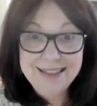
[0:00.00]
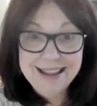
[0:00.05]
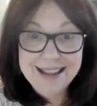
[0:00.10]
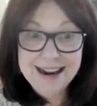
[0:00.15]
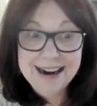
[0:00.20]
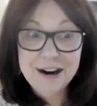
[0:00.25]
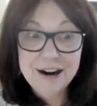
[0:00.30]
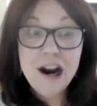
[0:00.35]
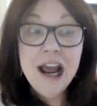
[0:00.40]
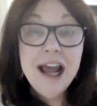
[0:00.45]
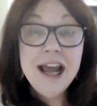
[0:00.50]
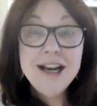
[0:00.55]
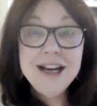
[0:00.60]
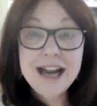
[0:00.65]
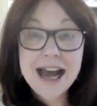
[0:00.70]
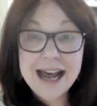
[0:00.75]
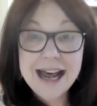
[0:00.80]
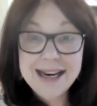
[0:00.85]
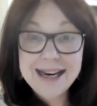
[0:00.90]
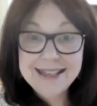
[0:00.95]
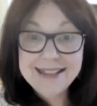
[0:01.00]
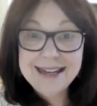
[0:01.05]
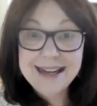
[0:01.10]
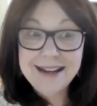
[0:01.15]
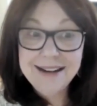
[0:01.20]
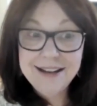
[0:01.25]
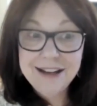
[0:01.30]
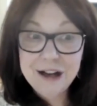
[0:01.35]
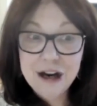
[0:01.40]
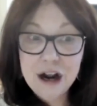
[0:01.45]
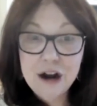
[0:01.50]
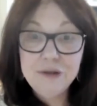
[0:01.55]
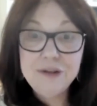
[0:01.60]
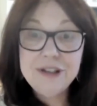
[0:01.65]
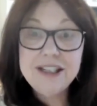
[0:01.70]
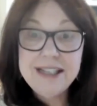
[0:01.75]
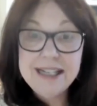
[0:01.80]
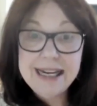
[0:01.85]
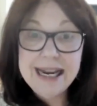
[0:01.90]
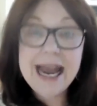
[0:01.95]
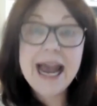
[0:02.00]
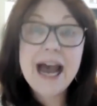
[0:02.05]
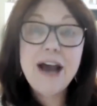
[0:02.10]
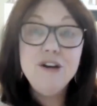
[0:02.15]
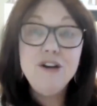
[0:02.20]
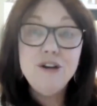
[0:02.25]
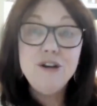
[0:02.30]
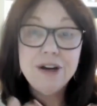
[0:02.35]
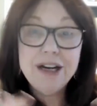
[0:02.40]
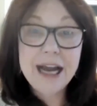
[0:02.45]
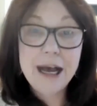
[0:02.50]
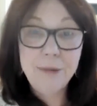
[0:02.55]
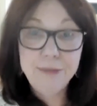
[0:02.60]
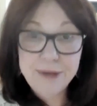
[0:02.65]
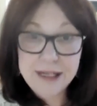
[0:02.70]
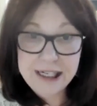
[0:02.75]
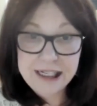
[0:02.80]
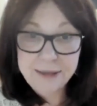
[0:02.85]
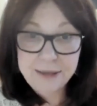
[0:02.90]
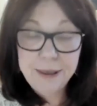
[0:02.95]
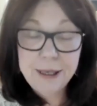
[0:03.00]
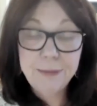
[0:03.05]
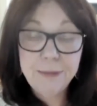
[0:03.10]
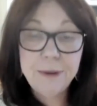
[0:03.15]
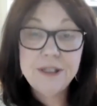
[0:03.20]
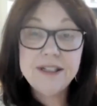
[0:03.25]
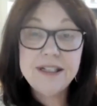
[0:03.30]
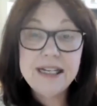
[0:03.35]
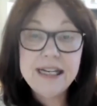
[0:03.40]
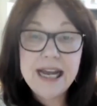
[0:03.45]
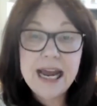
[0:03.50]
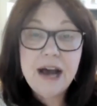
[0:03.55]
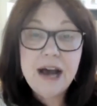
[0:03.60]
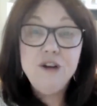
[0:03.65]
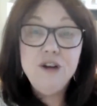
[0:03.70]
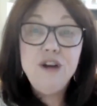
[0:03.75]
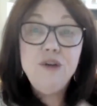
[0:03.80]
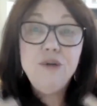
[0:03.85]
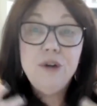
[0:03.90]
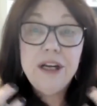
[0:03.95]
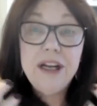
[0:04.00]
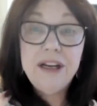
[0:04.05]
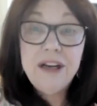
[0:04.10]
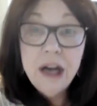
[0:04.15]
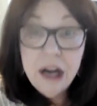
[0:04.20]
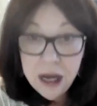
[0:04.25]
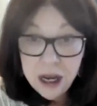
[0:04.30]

there, not as a, to see how you can help these people, see how you can,